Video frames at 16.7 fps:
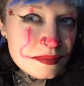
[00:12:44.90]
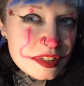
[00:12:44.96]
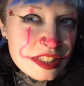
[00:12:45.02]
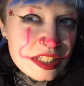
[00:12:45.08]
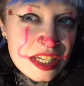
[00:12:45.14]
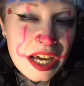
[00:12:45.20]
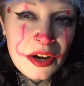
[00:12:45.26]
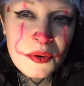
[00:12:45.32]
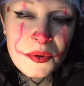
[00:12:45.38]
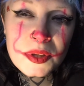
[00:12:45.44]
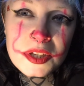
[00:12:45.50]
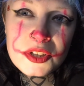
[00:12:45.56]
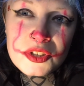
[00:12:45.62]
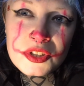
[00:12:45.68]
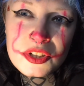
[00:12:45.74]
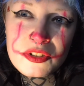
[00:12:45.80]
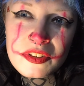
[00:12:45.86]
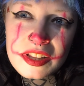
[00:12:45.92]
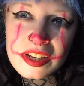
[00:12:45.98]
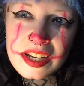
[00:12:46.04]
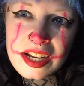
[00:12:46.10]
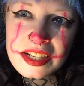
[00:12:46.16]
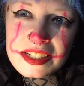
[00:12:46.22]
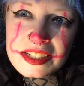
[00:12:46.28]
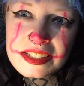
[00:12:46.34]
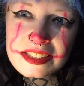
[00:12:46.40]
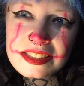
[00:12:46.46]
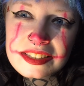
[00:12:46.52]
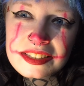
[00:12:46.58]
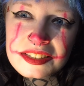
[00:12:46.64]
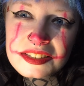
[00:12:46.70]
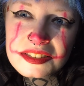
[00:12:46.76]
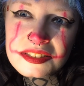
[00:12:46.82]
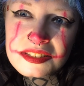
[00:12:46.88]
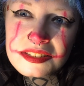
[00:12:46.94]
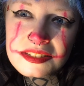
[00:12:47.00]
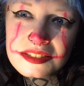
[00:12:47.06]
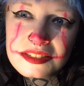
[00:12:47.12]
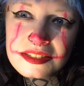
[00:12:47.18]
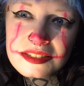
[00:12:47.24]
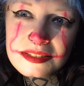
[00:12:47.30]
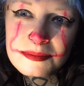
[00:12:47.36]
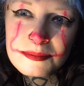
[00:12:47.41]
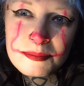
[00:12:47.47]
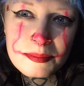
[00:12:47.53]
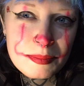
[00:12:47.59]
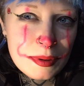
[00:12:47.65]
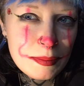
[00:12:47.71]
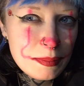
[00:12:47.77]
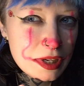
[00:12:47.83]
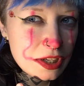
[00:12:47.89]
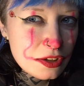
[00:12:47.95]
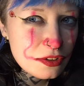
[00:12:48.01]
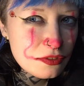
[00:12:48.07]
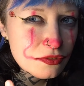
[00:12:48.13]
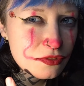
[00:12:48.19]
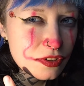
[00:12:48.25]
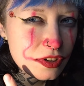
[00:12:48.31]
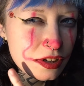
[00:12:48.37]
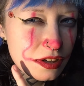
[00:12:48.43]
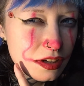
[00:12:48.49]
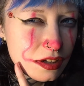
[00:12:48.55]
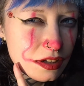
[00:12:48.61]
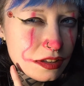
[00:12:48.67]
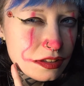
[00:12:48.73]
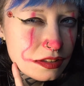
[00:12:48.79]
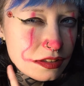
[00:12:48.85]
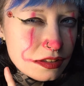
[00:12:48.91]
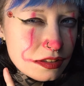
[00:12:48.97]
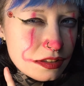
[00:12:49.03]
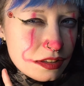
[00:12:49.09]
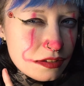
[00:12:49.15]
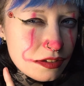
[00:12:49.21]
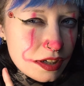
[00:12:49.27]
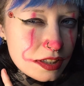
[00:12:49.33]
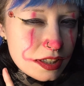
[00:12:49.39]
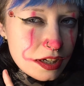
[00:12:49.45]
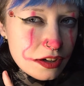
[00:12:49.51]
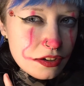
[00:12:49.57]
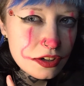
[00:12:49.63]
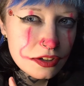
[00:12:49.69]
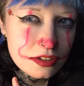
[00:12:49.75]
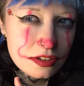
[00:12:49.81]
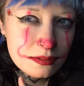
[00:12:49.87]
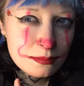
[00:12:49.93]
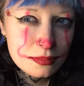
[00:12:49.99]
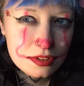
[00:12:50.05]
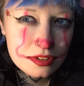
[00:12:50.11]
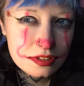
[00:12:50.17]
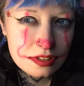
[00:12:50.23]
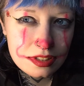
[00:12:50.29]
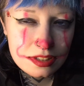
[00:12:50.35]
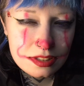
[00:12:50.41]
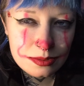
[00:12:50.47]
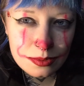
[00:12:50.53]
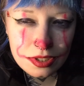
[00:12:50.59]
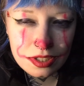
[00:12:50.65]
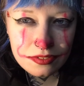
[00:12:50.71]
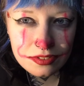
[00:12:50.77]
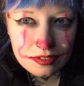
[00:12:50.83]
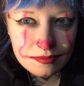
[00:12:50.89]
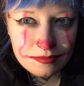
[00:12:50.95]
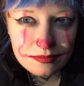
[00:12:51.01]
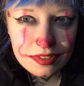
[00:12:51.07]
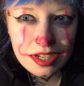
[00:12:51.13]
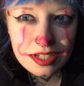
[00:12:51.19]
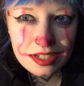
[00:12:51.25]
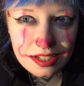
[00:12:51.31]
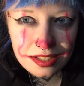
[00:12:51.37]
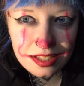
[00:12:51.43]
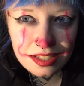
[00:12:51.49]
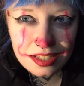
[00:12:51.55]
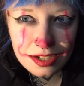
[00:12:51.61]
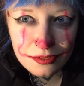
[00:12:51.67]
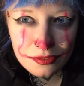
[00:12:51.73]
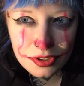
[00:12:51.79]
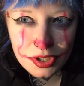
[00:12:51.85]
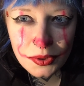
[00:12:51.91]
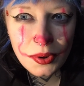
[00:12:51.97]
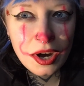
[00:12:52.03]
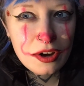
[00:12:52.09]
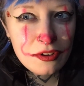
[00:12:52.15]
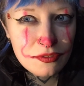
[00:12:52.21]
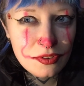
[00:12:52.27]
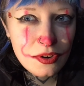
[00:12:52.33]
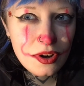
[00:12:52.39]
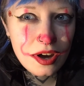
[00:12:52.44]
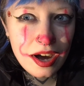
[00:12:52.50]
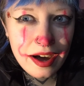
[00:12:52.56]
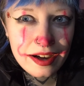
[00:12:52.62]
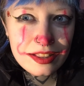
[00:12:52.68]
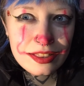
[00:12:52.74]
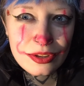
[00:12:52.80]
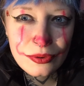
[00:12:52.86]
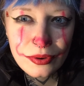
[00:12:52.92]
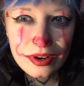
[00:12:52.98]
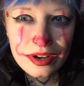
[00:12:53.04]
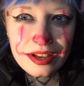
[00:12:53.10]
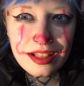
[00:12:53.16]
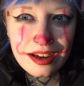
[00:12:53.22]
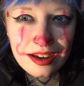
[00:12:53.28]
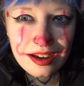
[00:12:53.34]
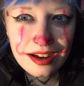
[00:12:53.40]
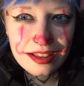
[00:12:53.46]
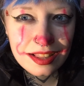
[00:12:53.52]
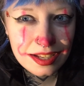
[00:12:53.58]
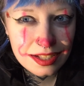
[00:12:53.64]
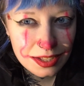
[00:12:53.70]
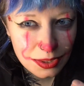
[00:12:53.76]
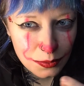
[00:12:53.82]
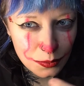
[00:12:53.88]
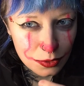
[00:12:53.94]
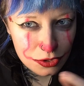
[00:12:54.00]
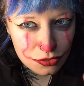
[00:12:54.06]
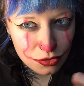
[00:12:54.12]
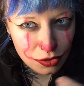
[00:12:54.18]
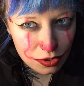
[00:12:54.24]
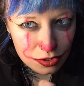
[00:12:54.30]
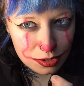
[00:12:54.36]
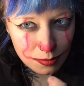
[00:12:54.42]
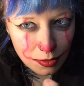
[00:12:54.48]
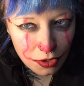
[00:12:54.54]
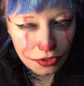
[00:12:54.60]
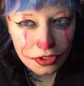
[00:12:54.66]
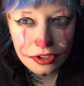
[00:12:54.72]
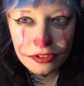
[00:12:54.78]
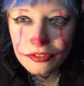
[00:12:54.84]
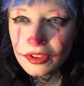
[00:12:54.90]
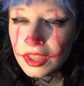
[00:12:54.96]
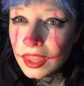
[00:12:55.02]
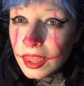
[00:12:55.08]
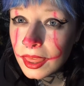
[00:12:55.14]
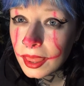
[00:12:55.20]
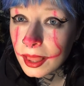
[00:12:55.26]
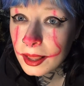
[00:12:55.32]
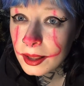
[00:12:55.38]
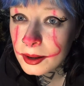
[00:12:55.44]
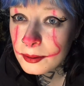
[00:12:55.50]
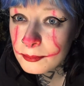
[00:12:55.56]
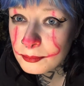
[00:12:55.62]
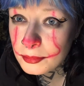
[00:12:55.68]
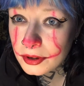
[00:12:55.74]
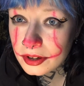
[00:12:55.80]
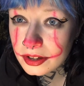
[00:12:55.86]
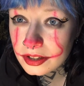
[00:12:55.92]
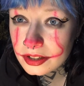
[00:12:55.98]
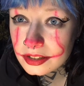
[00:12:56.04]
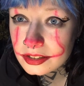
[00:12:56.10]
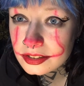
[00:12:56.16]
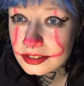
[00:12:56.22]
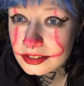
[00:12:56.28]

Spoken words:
yeah, I really should have, like, had it as big enough to write dairy on it, but it's whatever. I didn't think that through. I thought I had the right, like, eyeliner that would draw small enough. But